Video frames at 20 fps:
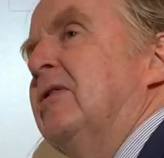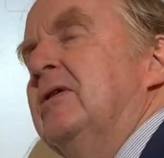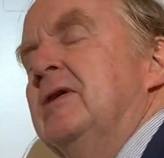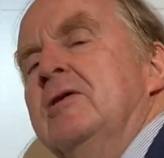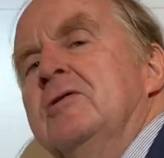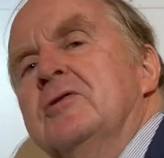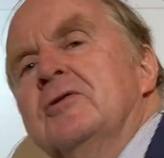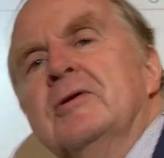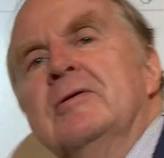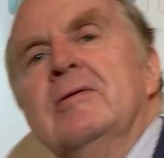
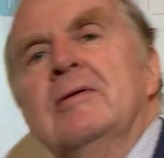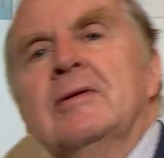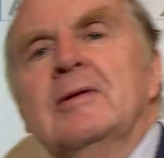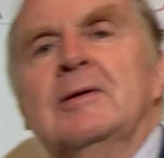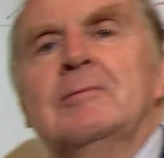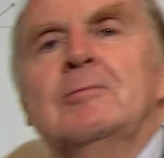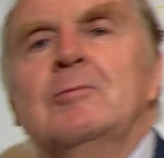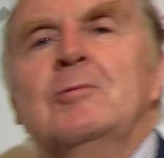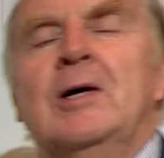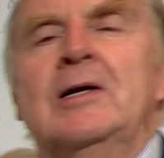teacher
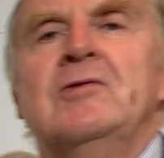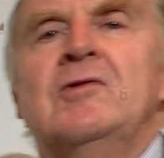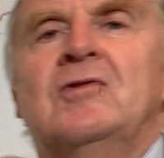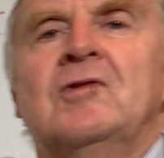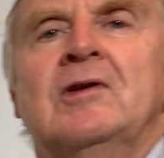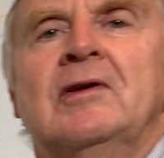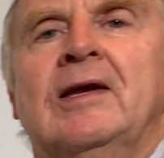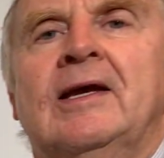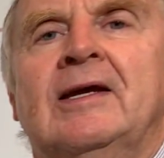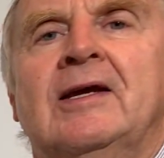that once
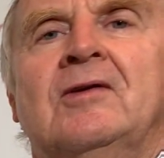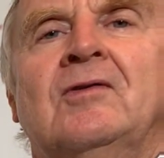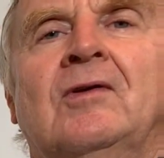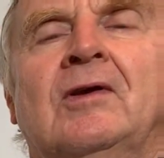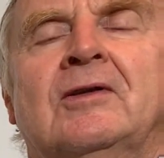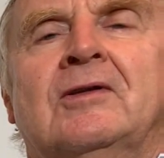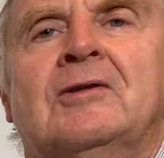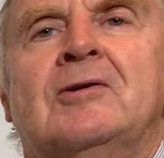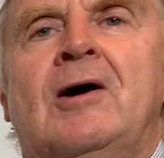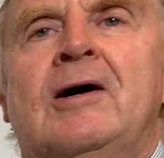
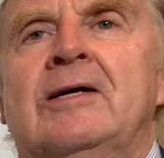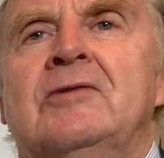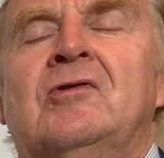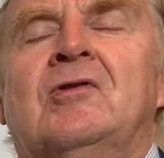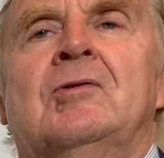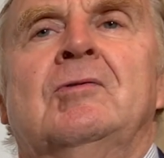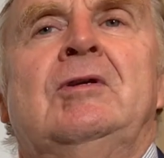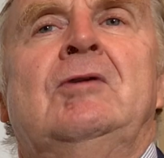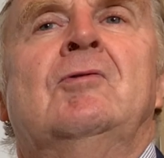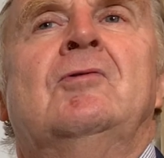
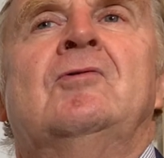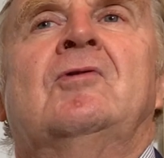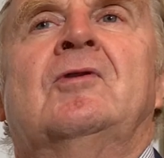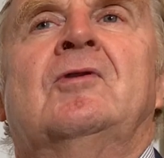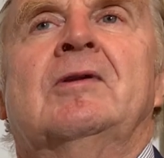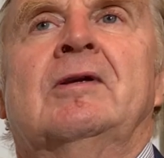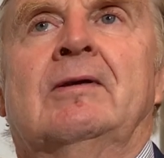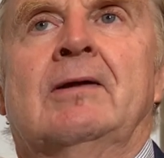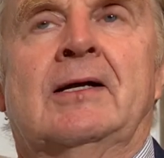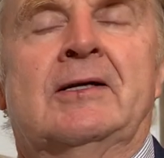
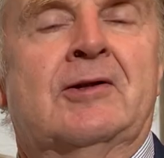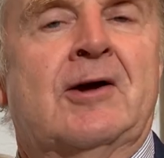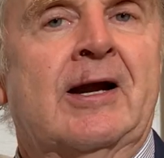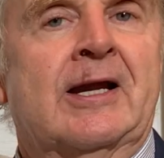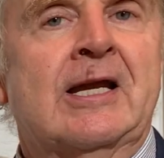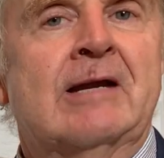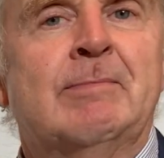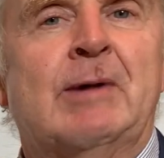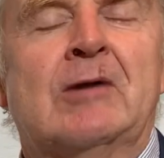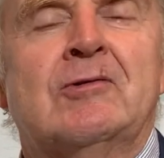
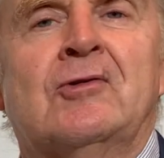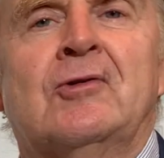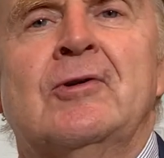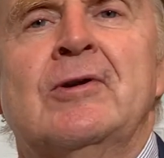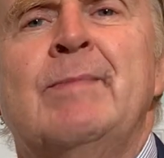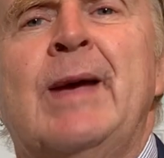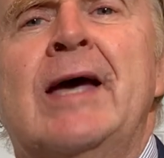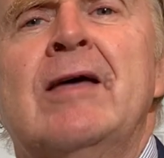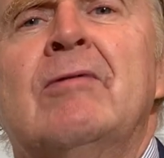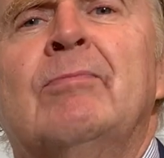talking about
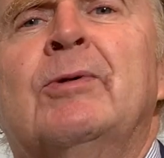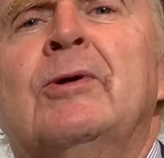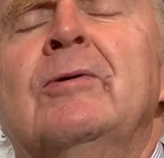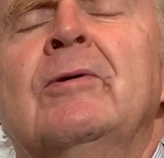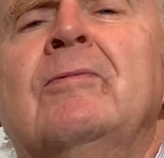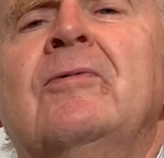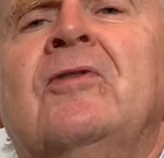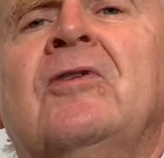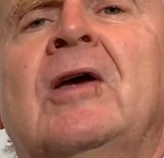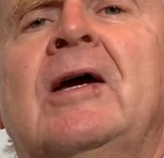certain math
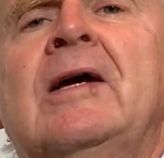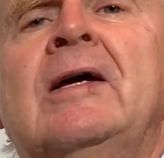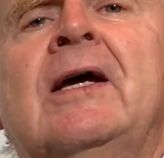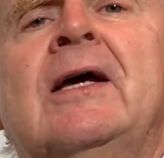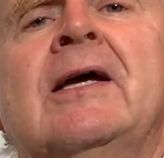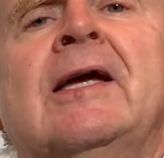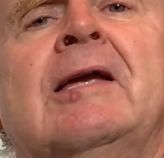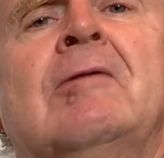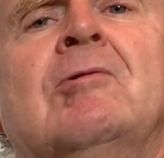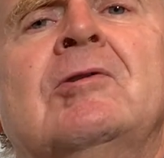proofs,
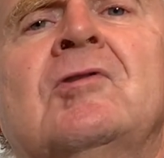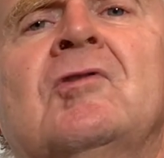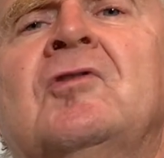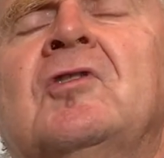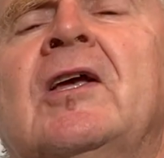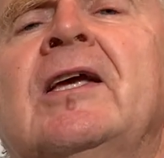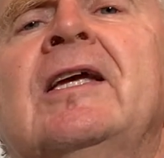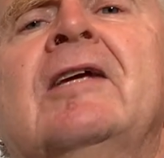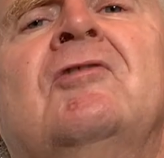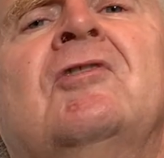he would just
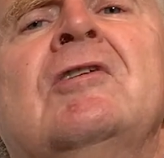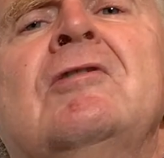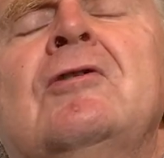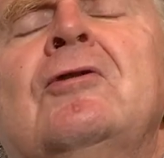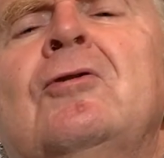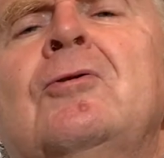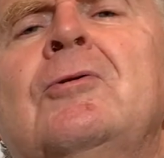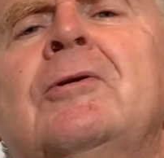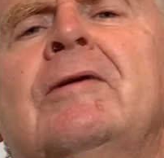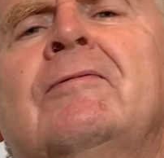say, it's
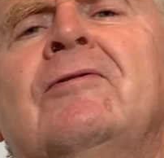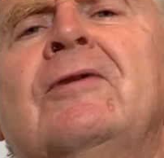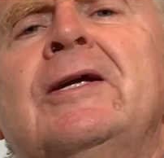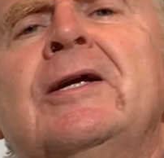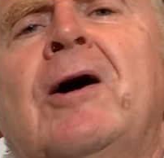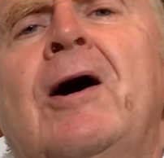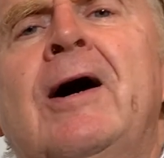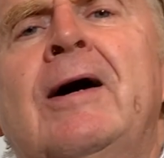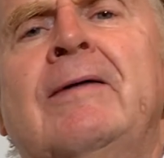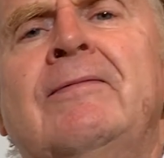
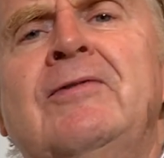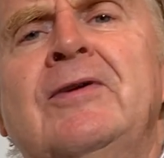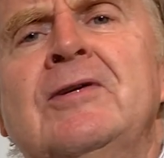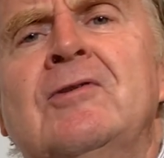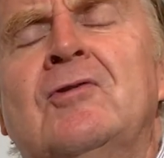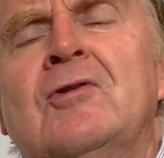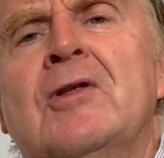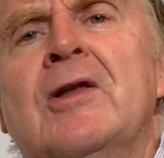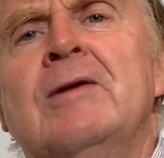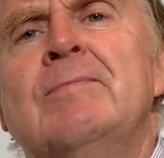intuitively
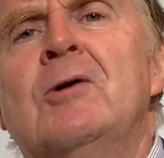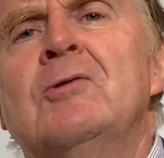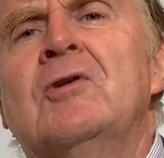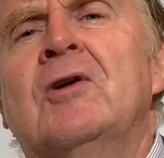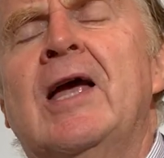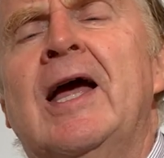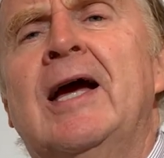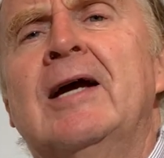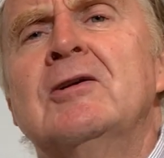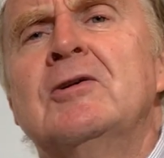obvious to the
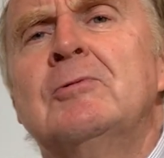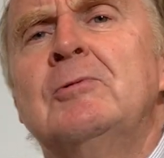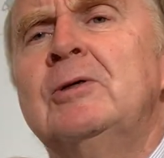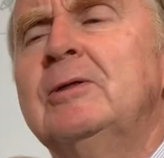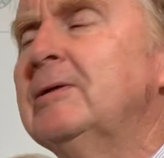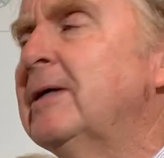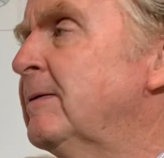most casual